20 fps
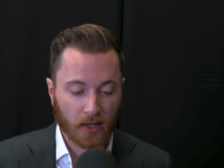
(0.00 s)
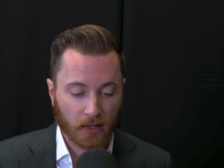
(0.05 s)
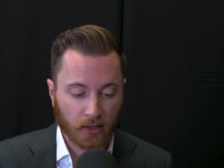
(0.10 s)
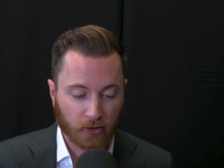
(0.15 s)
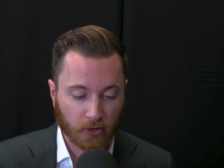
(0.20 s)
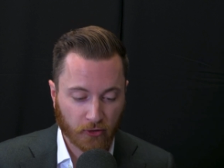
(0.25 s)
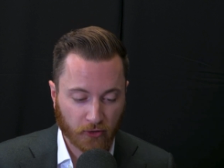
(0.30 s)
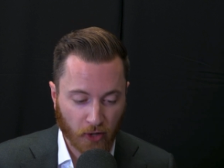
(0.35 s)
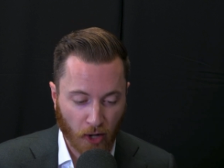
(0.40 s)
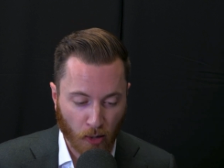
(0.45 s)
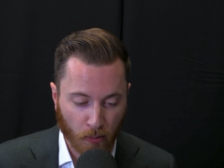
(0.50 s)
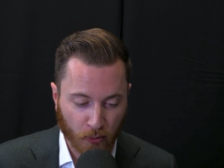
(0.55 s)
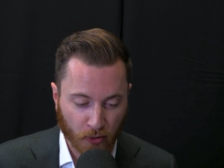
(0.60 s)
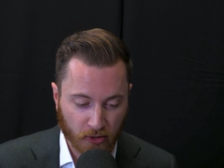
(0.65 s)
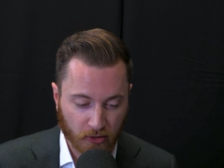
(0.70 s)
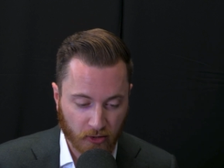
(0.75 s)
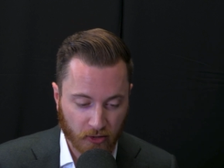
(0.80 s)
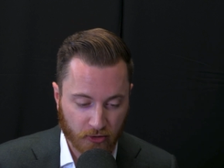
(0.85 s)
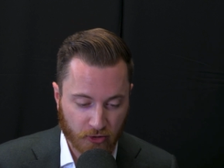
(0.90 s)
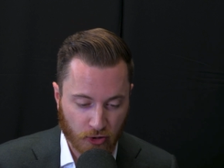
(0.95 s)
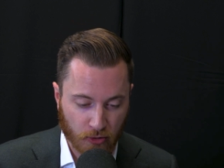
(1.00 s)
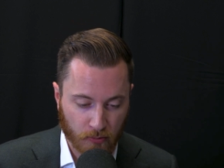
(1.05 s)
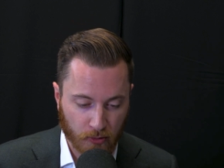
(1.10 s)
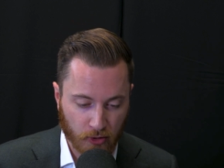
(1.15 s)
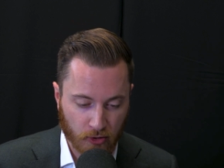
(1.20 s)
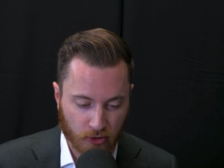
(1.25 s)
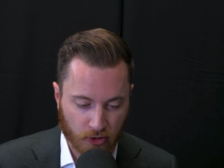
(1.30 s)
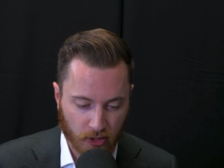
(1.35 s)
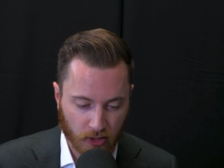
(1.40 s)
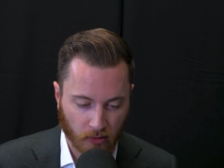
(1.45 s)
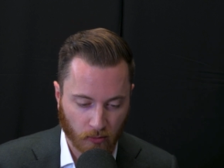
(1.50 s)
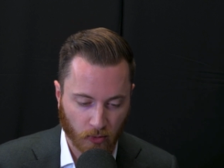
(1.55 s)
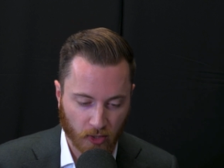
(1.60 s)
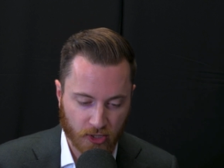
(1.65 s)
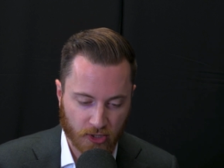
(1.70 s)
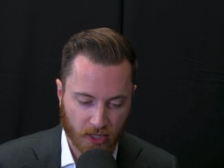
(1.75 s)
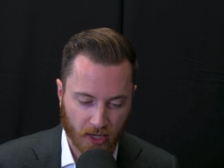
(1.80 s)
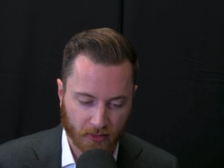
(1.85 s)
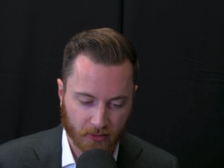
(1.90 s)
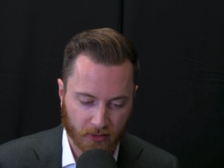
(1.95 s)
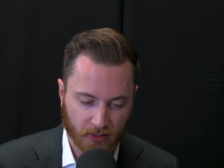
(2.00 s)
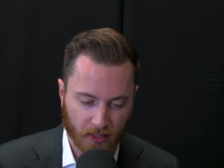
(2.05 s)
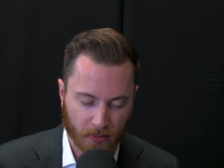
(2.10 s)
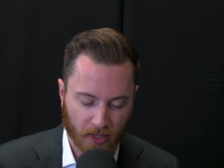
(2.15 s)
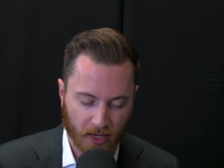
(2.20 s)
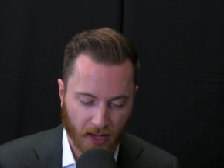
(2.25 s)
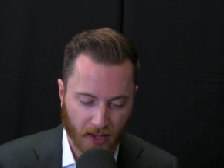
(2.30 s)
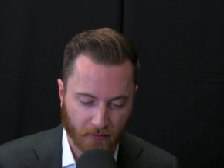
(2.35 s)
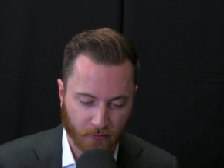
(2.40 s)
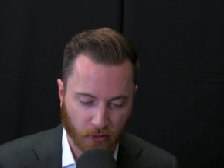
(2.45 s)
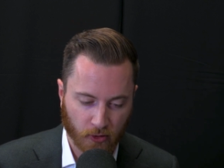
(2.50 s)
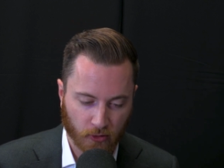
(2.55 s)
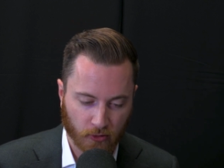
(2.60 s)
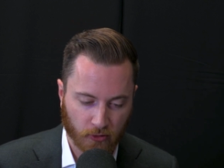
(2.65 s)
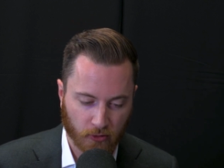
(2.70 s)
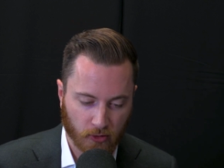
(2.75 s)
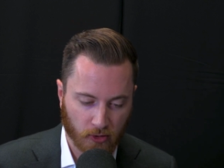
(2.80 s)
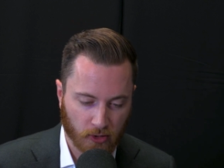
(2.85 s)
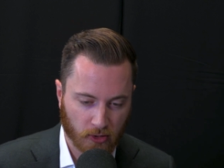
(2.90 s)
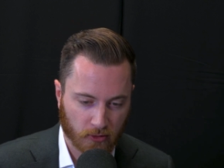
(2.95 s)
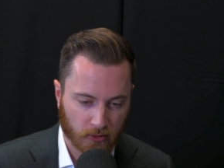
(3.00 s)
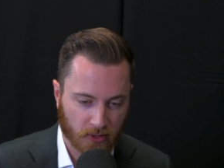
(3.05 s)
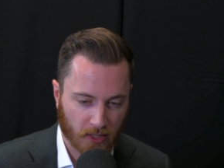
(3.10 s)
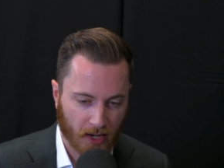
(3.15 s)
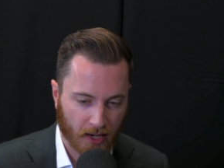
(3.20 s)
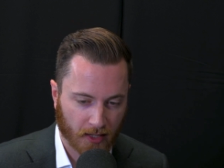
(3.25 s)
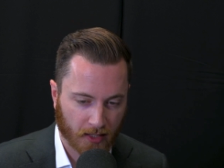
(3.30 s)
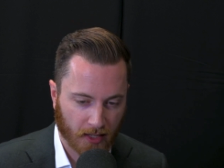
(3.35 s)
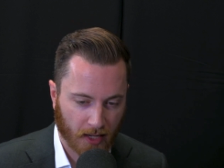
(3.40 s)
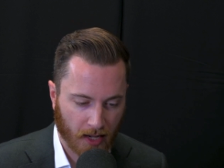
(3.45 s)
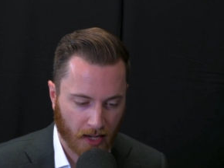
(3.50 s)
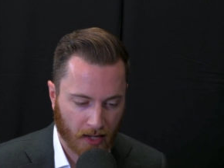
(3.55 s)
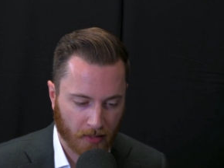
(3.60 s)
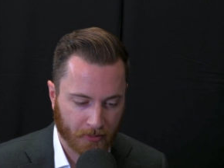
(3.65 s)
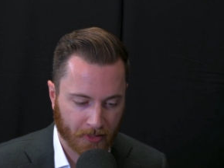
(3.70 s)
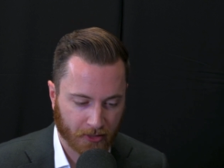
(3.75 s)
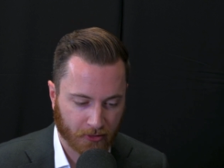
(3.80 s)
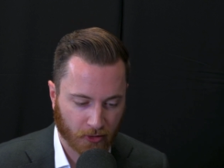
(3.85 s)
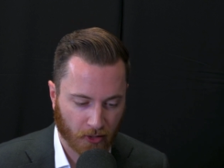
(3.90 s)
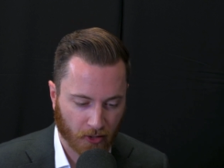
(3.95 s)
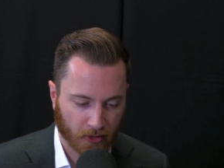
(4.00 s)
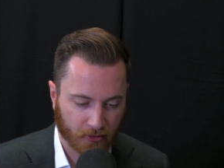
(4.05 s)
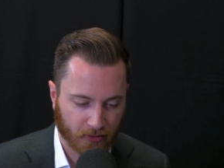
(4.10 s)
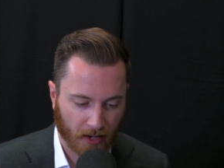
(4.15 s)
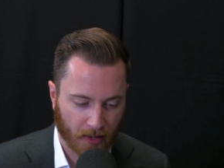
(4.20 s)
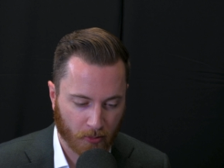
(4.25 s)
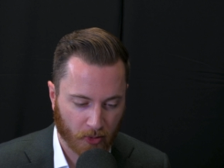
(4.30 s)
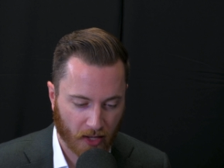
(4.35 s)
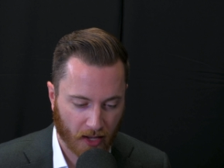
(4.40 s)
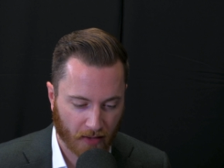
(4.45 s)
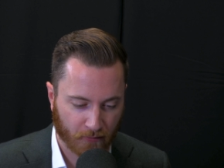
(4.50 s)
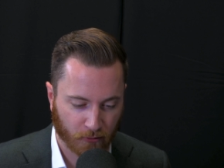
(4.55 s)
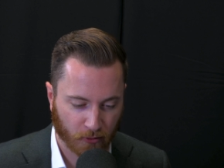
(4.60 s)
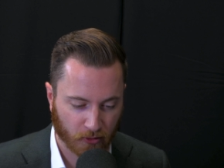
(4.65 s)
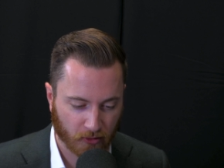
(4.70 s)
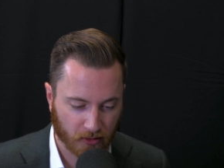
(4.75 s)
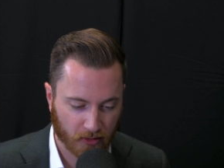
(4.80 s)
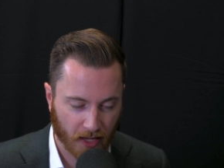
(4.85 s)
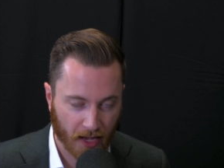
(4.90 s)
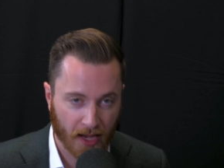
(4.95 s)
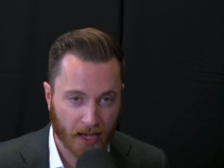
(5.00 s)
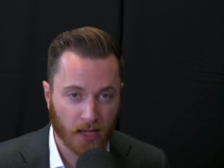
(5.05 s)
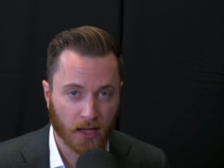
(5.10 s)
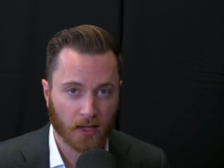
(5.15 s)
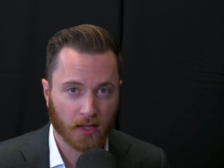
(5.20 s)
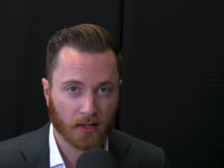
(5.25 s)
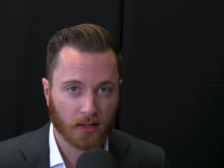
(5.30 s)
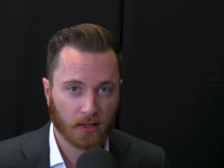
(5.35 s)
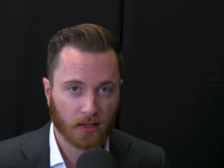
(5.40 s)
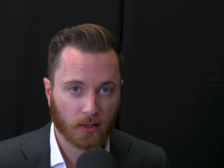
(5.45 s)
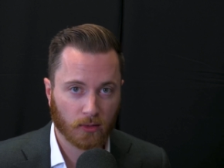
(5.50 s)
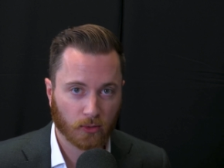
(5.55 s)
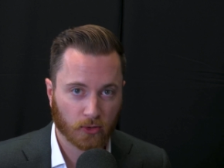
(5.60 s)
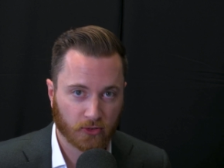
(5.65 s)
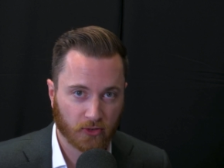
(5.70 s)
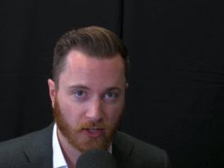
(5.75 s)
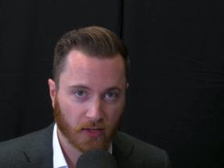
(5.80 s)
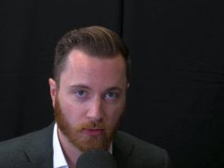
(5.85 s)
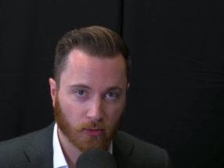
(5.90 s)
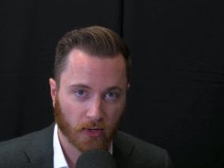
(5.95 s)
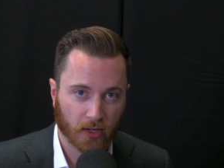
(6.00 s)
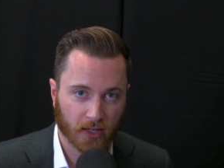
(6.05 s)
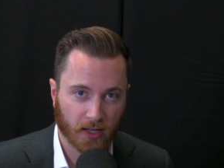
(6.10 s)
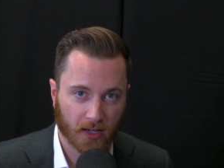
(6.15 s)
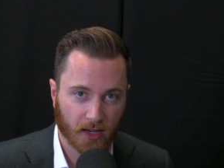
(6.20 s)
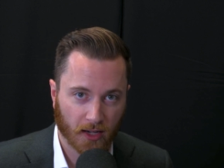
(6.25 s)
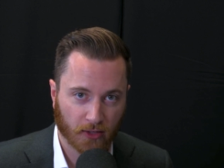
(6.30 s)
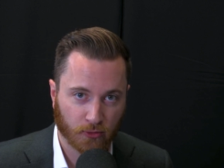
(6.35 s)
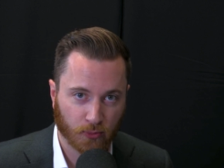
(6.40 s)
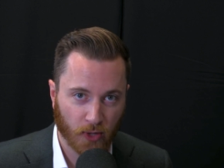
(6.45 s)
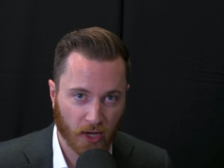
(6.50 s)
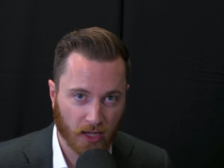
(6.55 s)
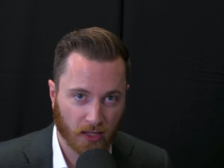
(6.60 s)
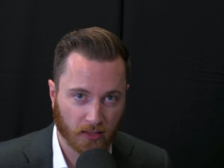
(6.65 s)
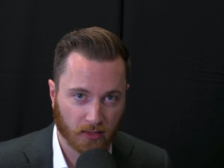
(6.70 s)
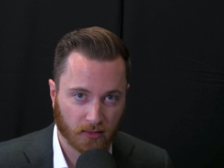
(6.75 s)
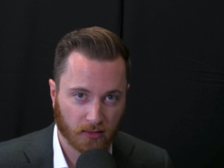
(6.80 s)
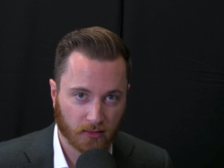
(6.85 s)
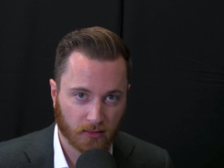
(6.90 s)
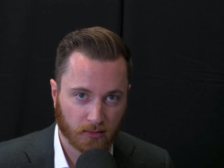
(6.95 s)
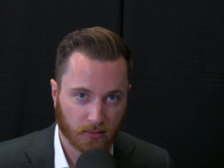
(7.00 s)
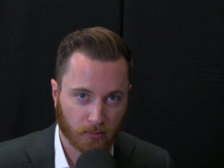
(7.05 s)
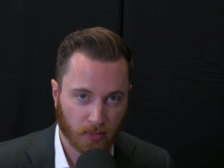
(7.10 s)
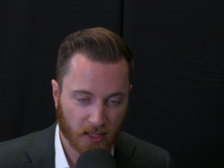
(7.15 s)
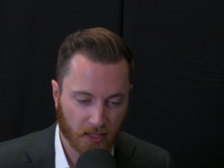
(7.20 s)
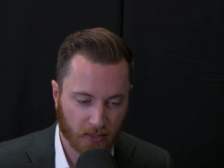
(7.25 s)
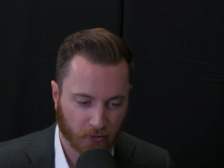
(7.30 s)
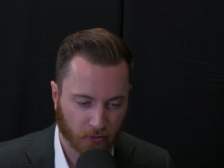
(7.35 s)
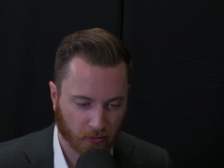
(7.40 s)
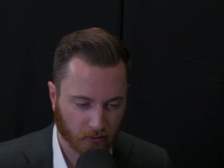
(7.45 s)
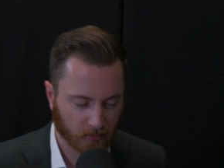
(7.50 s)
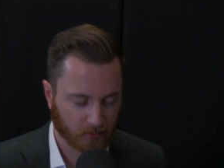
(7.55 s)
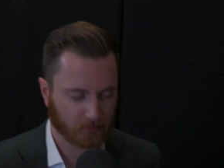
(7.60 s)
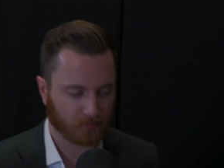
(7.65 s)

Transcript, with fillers: just help with distribution, reach out to them at halfcoaststudios.com. That's all the time we have for today. We'll see everyone again next week. Peace.